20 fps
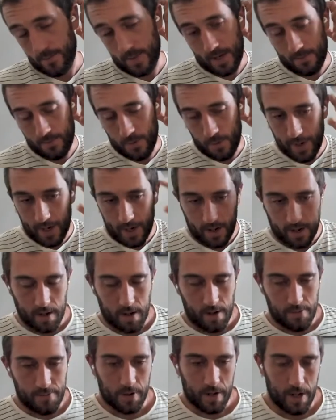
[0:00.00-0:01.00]
I'm a
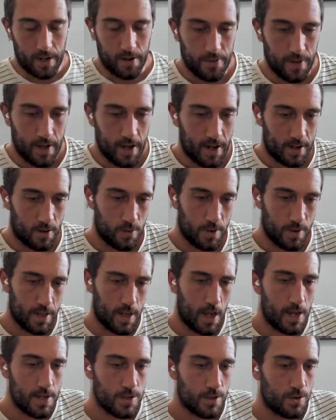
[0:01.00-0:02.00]
big advocate of that. I
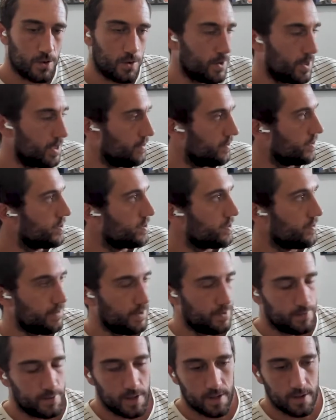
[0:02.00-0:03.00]
quit high school when I was
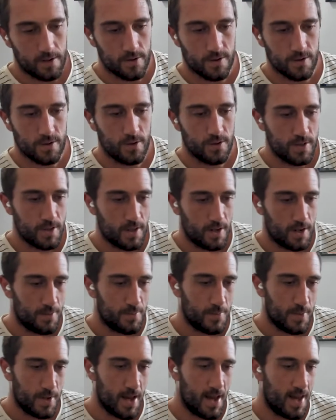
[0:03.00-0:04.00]
15 years old. So
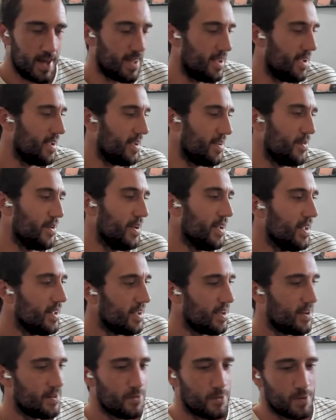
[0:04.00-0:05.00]

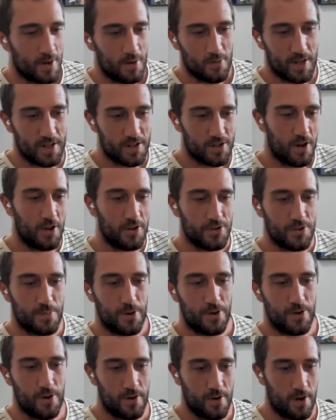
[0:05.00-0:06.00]
I went to
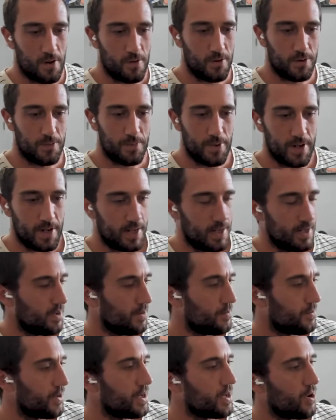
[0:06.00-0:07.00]
entrepreneurial route
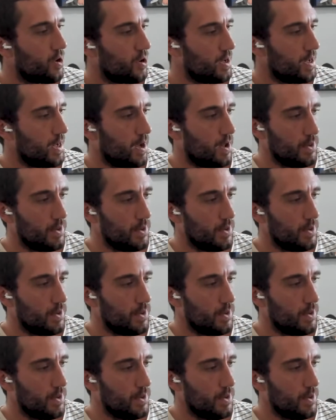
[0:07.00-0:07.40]
pretty early